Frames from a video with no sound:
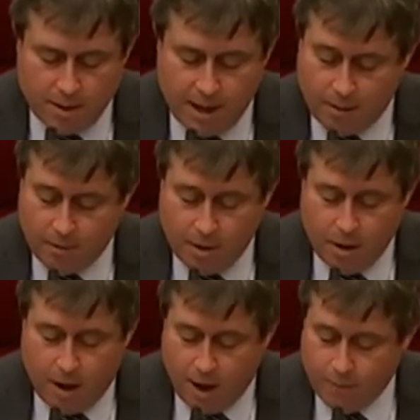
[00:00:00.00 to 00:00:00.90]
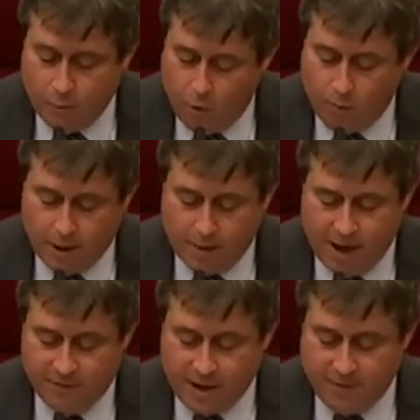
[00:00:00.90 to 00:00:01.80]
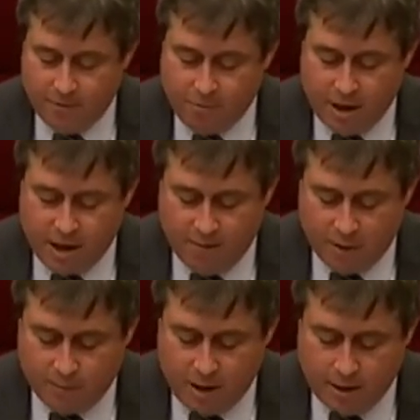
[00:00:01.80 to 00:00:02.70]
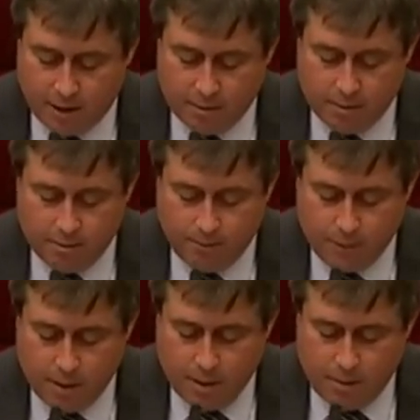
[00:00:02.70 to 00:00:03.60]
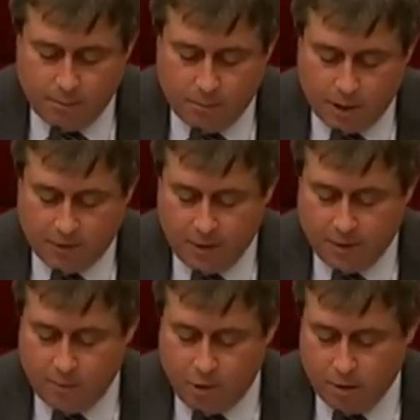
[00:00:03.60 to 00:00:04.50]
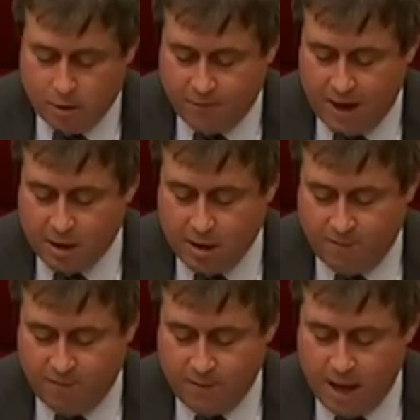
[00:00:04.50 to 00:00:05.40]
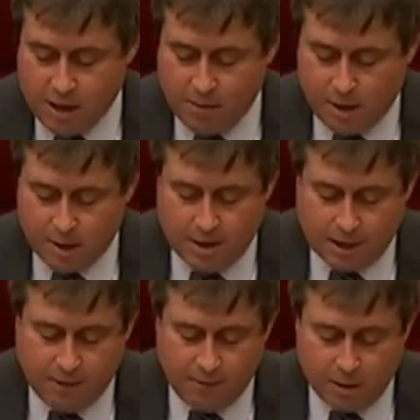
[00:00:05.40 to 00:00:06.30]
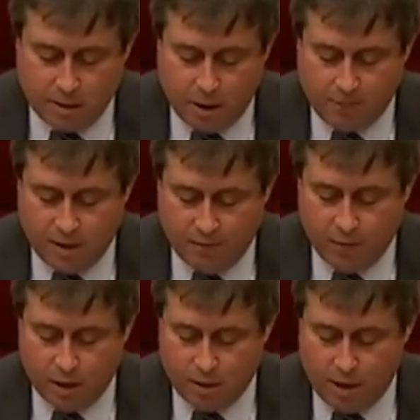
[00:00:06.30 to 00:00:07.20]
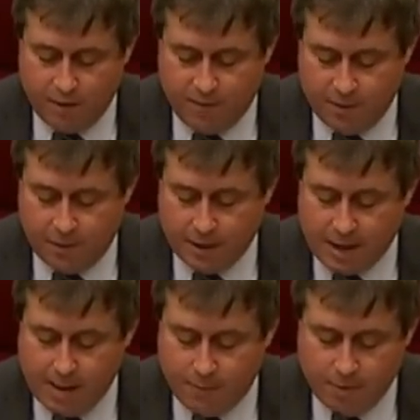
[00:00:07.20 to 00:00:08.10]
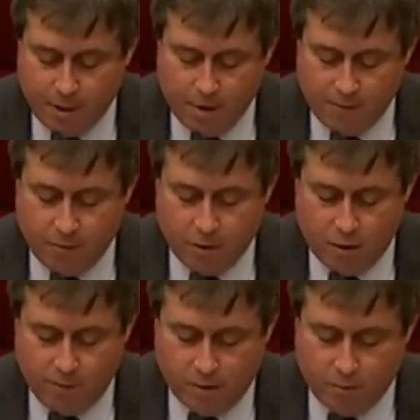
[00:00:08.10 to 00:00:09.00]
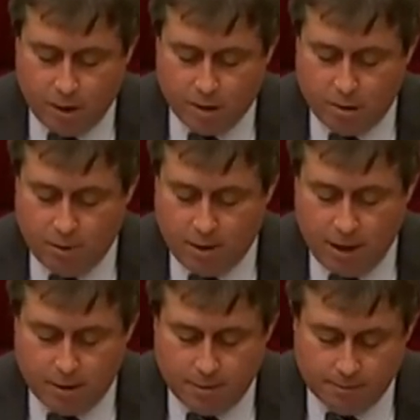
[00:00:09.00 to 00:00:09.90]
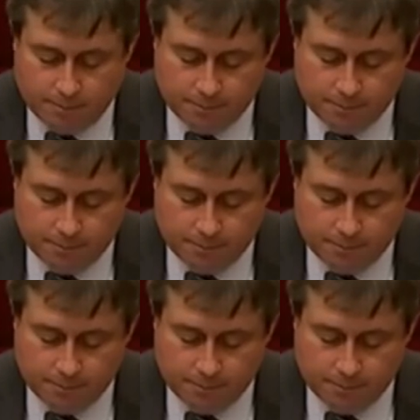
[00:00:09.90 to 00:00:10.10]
Now, I am not one to advocate for greater government spending, but I think the emergence of HMS Collective is a sign of civil society filling the gap for a service which is sorely needed.